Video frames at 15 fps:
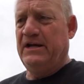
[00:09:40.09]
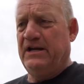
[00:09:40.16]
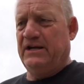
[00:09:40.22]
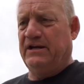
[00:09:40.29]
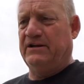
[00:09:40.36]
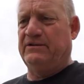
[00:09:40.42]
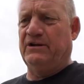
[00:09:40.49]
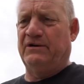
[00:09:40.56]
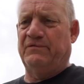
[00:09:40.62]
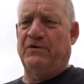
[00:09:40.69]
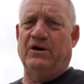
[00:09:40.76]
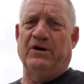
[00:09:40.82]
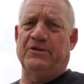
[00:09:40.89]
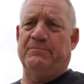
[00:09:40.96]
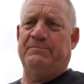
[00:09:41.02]
because
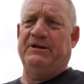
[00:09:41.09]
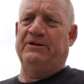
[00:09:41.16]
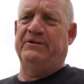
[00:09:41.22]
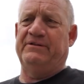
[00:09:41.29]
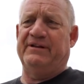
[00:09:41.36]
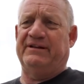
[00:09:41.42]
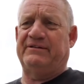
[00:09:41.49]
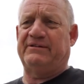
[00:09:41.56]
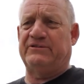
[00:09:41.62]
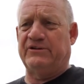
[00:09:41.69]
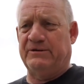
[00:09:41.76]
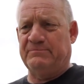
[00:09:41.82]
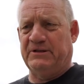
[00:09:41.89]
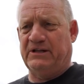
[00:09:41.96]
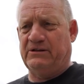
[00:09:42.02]
overall the build is
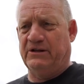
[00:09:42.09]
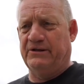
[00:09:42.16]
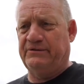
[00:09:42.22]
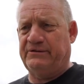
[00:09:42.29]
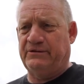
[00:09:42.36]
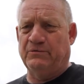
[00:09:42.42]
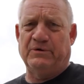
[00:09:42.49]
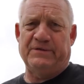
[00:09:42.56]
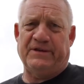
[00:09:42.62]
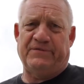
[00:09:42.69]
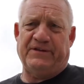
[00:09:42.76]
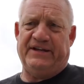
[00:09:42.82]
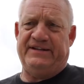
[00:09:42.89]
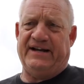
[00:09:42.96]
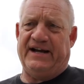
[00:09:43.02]
extremely close to one that
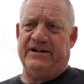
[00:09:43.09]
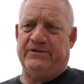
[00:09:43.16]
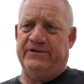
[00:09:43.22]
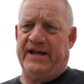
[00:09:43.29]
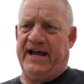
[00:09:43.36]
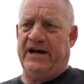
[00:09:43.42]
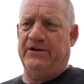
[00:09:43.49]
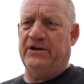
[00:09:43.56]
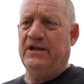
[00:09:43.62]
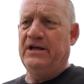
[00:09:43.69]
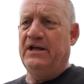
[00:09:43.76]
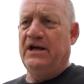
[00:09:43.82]
they dynoed out